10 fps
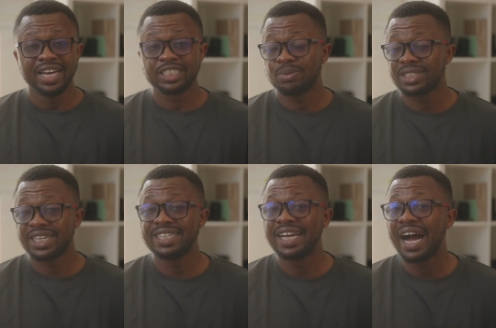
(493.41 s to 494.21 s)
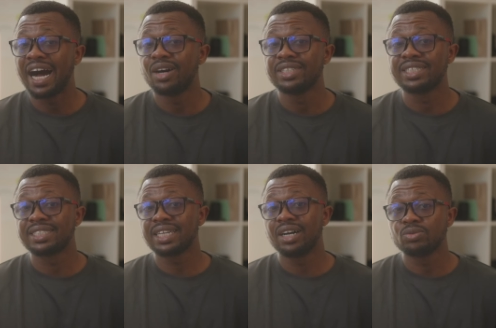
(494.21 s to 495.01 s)
especially how they
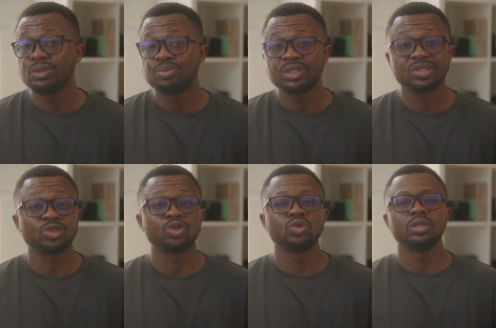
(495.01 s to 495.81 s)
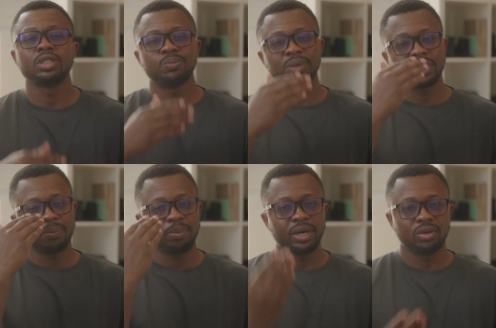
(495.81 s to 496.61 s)
sound, which brings us to the speaker
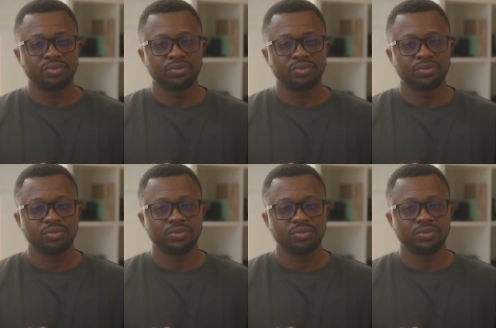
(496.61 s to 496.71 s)
part of